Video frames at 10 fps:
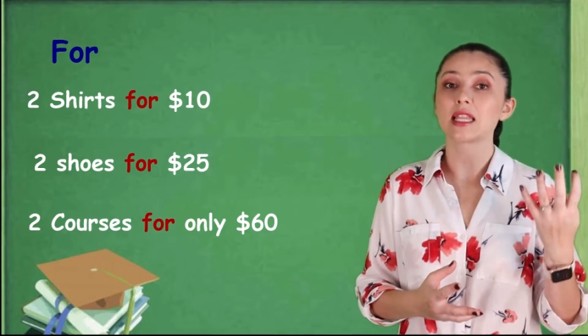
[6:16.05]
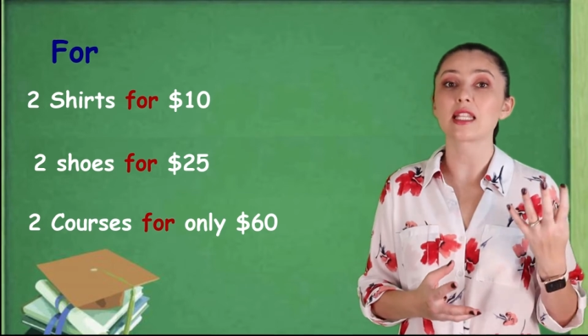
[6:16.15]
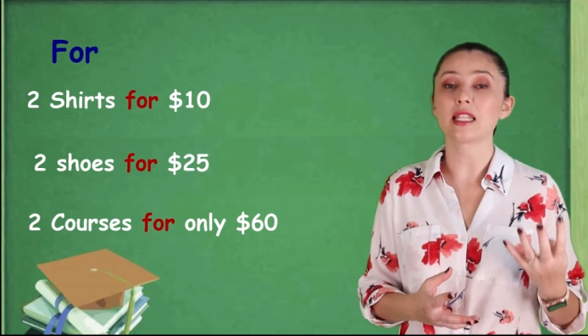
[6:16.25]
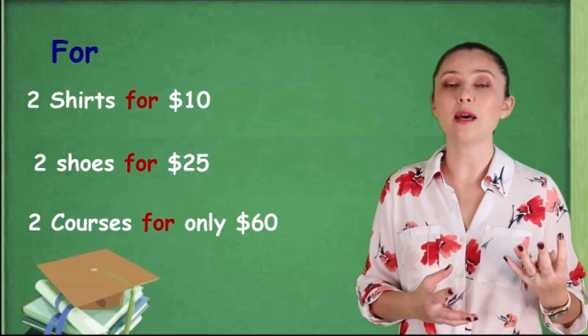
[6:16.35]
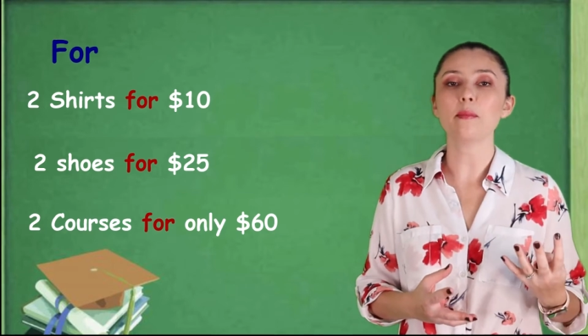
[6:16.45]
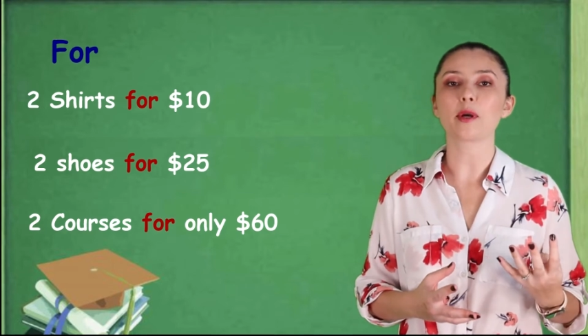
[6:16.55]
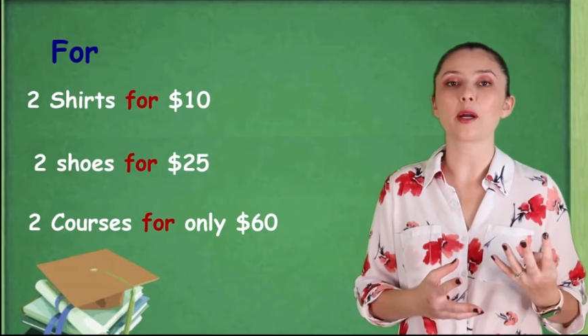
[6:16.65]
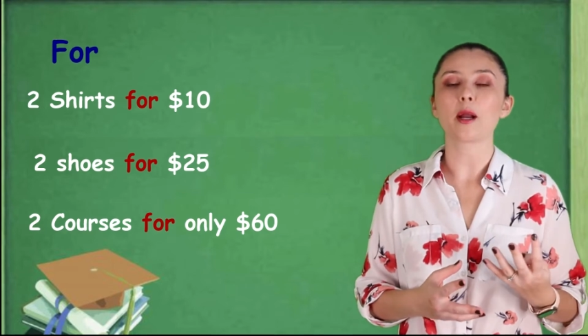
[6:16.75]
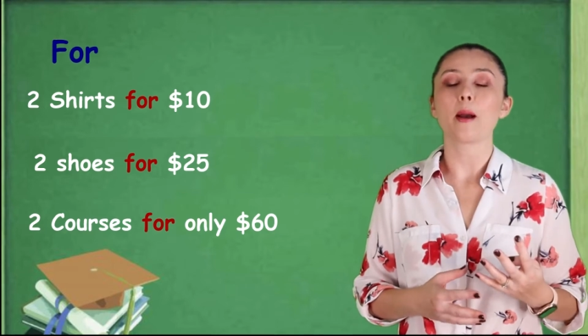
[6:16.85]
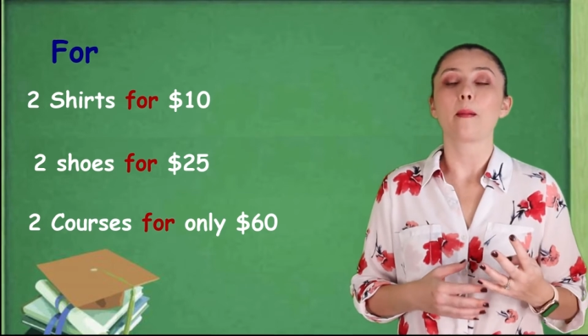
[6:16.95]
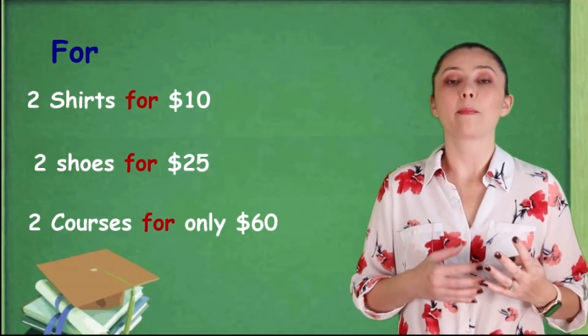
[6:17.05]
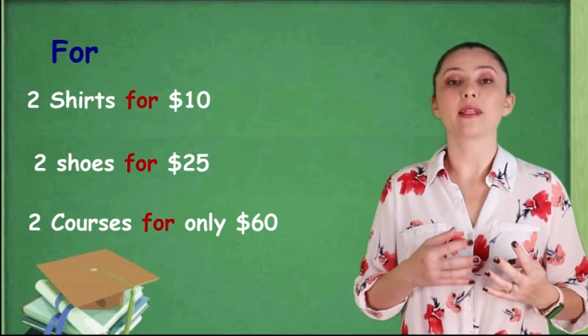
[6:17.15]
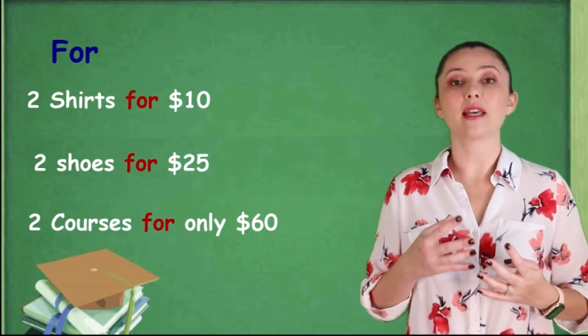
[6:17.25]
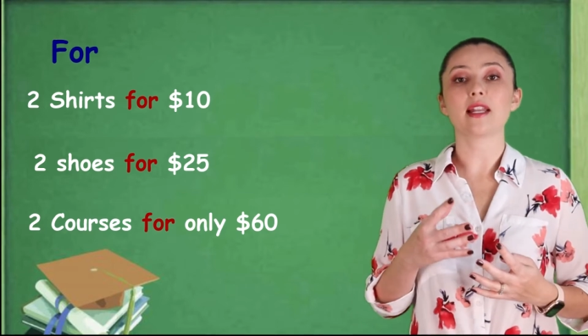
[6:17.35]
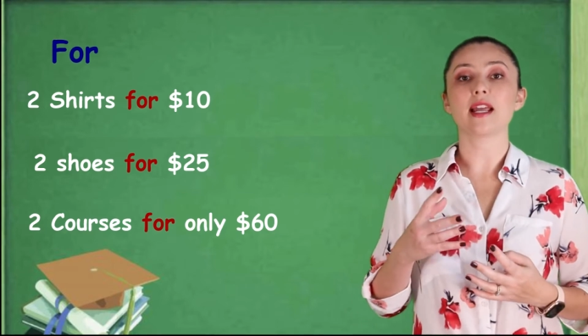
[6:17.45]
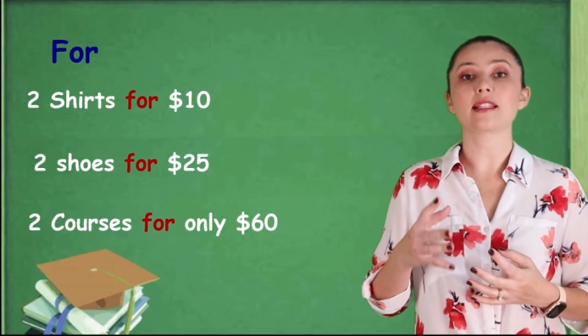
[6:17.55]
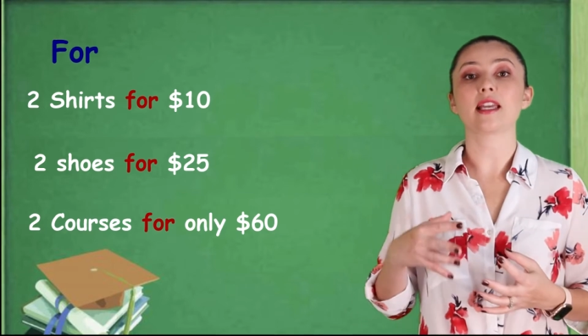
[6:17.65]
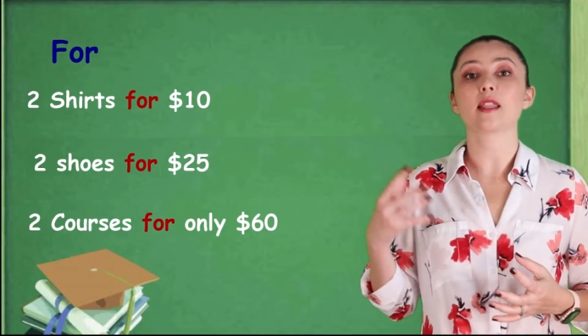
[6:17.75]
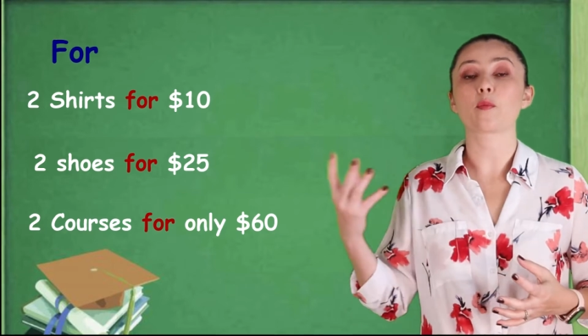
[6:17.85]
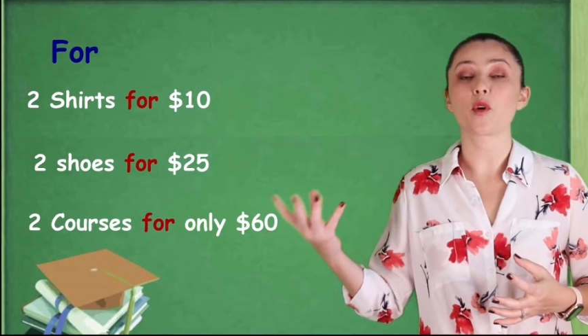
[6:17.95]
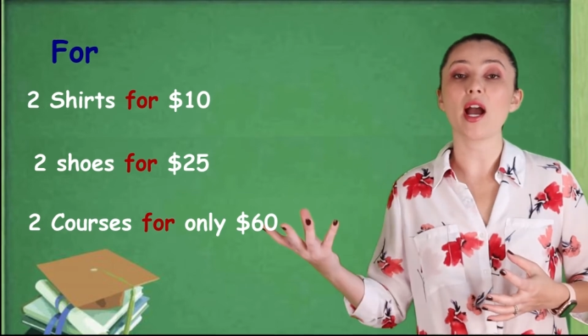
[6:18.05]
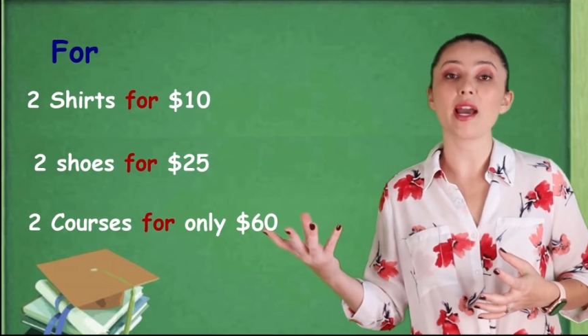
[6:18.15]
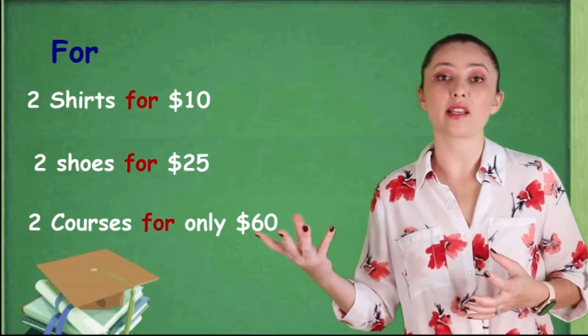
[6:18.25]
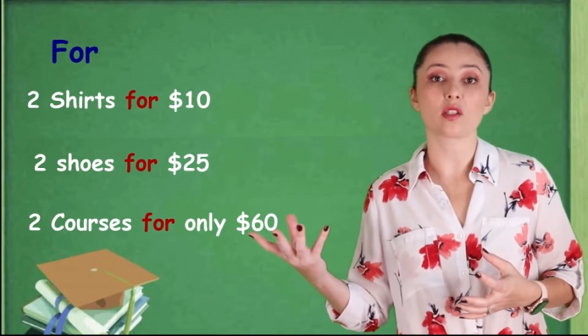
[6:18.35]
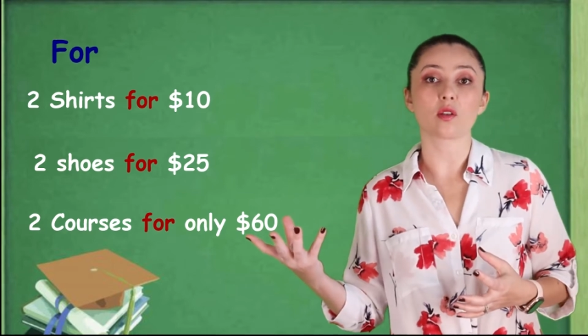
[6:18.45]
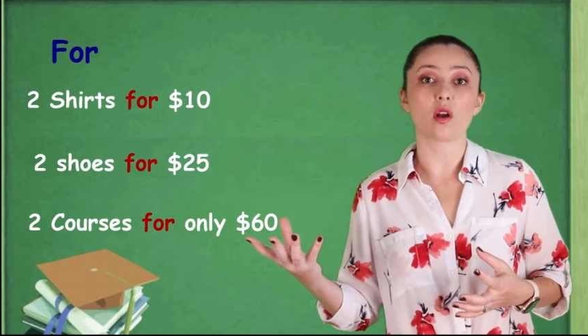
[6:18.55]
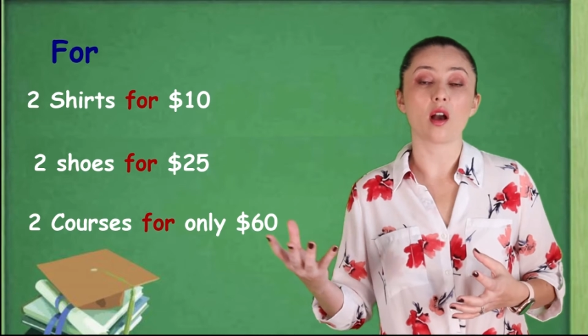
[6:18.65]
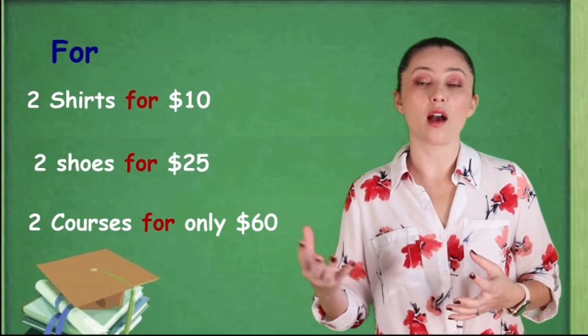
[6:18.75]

the number, but then I say the price